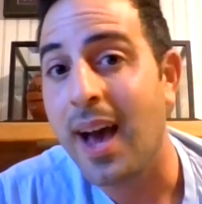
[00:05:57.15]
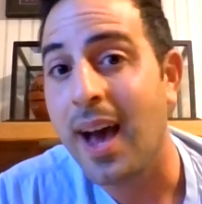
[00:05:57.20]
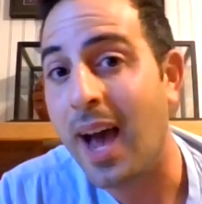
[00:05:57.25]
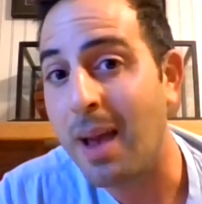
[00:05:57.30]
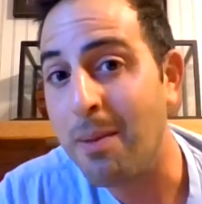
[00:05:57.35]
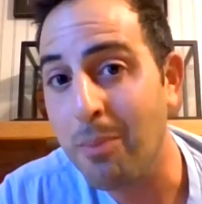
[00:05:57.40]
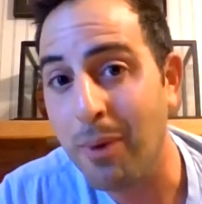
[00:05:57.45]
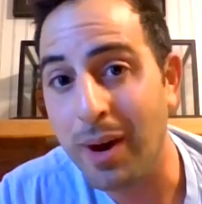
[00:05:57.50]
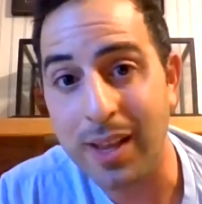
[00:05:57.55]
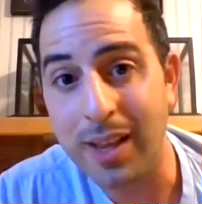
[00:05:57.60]

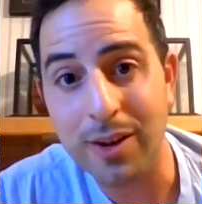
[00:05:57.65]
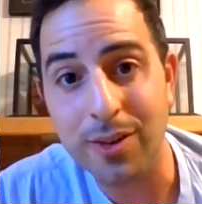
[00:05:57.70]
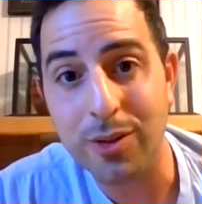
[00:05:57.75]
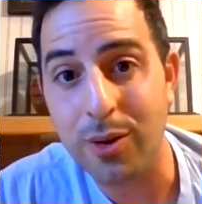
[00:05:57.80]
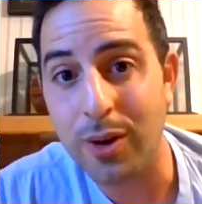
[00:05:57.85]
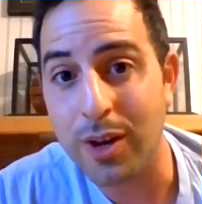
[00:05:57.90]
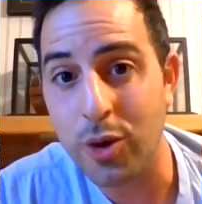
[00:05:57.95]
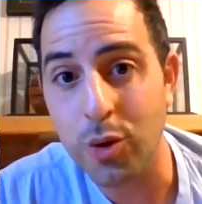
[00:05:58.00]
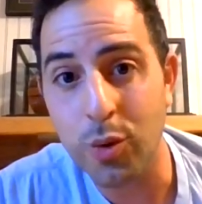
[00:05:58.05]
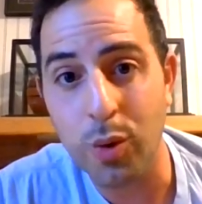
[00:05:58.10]
I might have
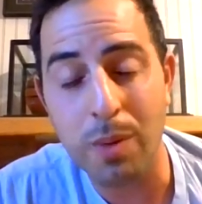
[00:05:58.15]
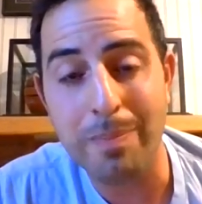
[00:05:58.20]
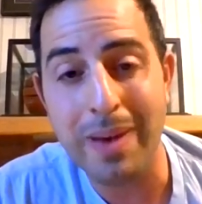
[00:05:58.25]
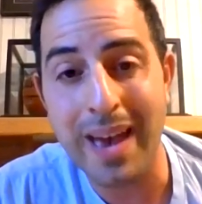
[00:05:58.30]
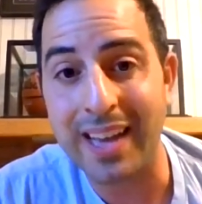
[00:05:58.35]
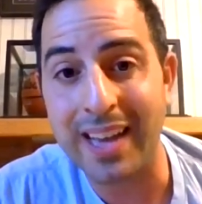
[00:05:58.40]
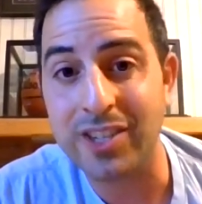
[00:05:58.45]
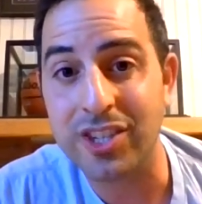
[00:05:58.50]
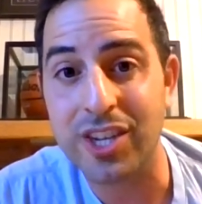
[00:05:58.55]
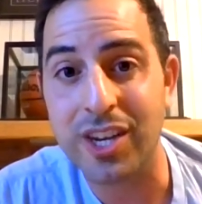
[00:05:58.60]
thought you were
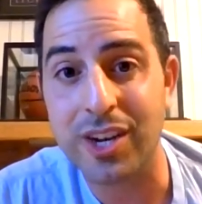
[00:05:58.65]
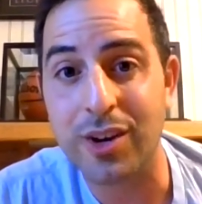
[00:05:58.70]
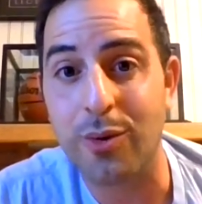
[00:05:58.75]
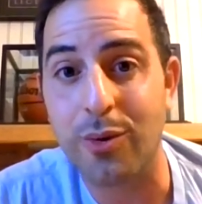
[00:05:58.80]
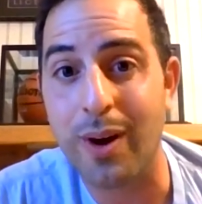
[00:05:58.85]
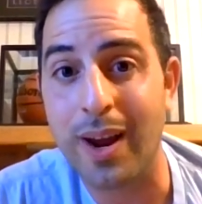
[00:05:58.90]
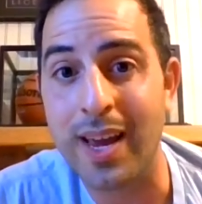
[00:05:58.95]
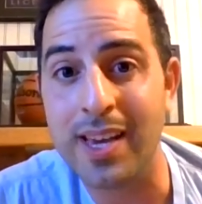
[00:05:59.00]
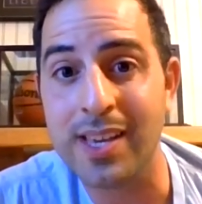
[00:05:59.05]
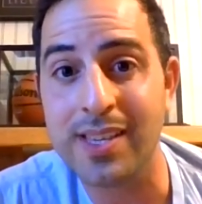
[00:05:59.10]
batshit
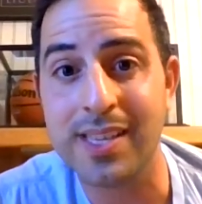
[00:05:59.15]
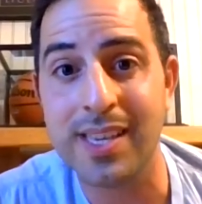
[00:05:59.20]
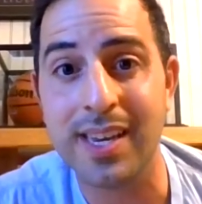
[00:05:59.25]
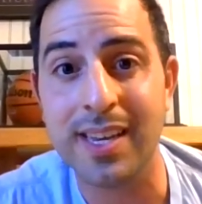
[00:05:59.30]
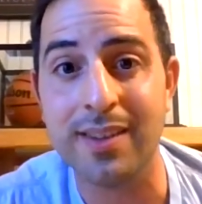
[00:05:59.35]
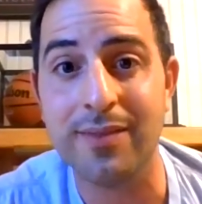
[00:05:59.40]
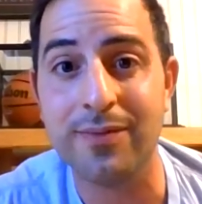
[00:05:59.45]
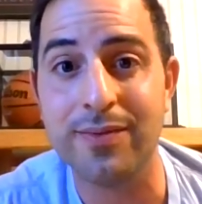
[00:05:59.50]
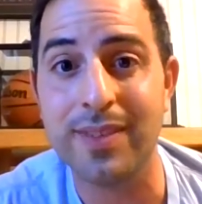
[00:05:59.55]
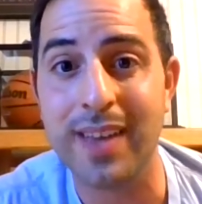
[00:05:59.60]
crazy
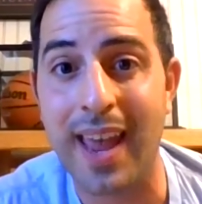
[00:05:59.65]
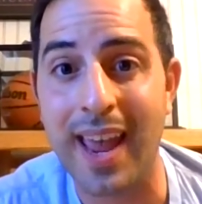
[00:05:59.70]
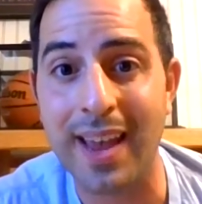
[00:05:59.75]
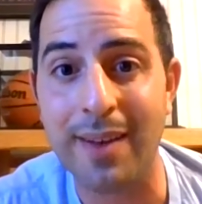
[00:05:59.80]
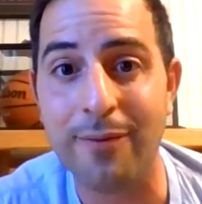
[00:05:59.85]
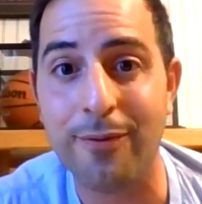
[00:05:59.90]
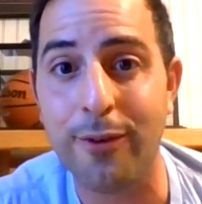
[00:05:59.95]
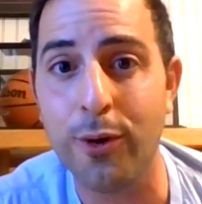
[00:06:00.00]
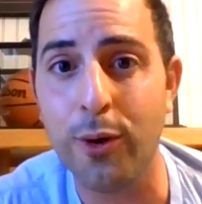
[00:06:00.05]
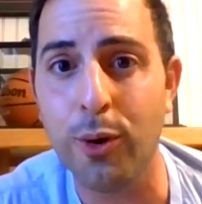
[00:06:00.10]
and a
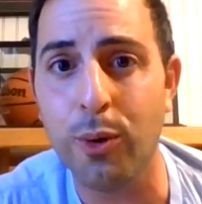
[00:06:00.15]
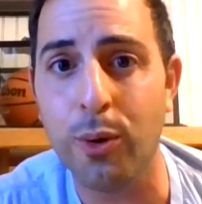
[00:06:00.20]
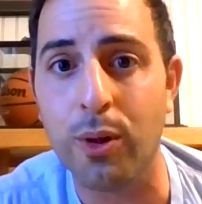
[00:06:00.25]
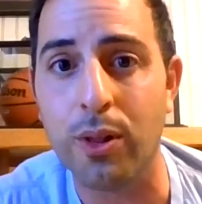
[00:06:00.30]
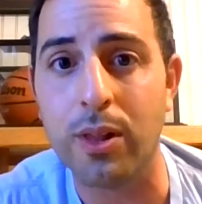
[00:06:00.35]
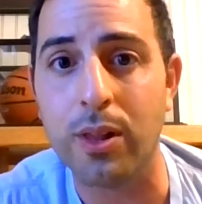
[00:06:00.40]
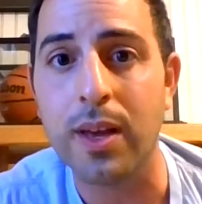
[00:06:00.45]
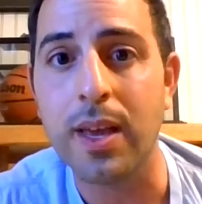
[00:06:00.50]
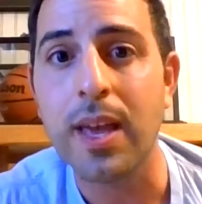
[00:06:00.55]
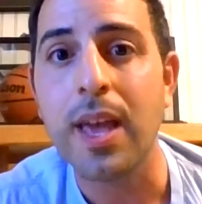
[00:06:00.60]
dang
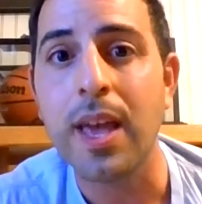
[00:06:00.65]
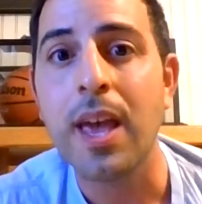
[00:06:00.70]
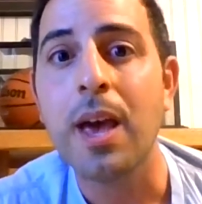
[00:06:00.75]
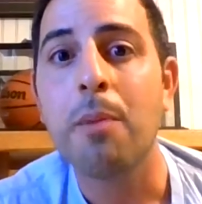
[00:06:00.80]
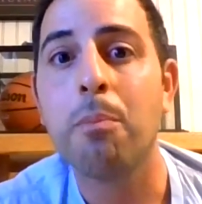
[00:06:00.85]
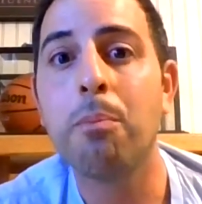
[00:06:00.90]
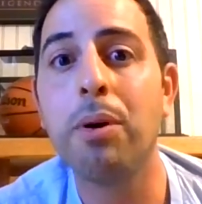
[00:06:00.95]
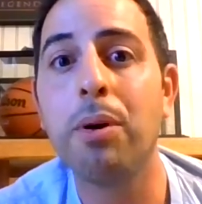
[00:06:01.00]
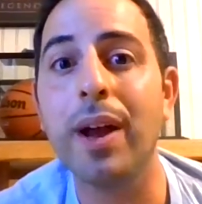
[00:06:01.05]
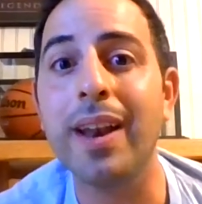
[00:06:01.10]
fool.
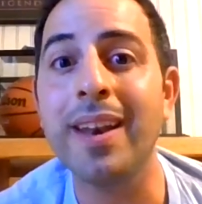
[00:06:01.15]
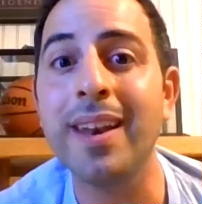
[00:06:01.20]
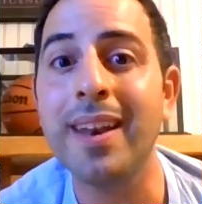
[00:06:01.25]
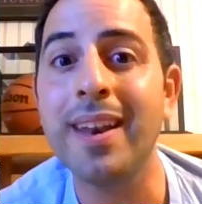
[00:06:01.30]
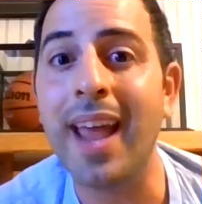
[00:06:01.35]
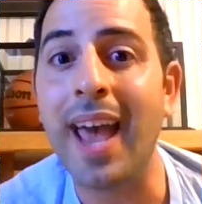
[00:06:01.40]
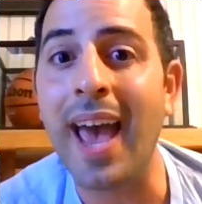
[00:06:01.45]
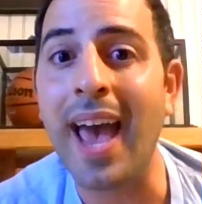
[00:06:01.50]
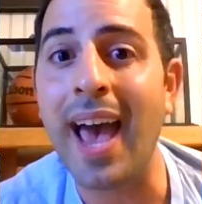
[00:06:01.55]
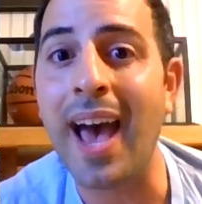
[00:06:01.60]
But
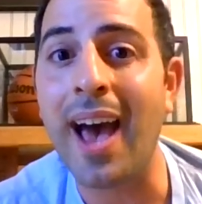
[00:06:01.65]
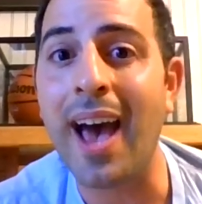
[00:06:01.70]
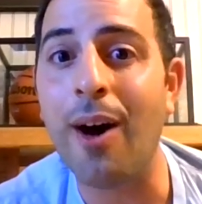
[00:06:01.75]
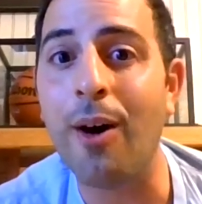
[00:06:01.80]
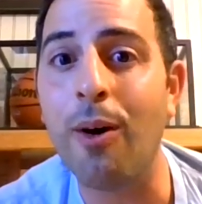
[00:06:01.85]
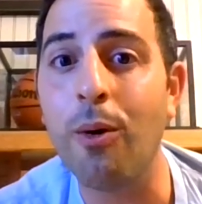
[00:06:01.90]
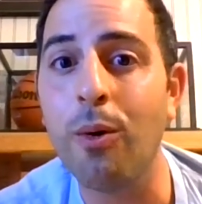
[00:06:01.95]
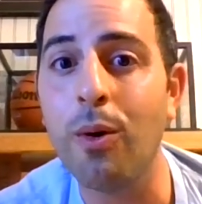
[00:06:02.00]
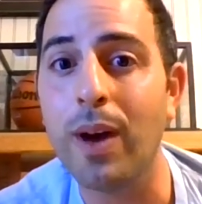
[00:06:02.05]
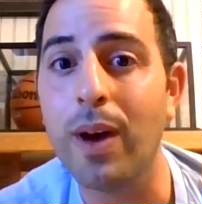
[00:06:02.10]

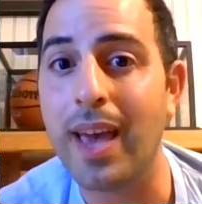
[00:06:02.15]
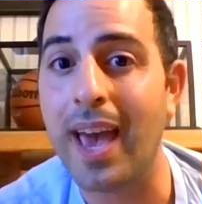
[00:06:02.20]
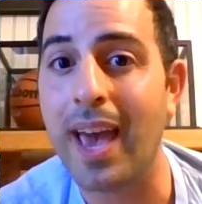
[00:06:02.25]
now,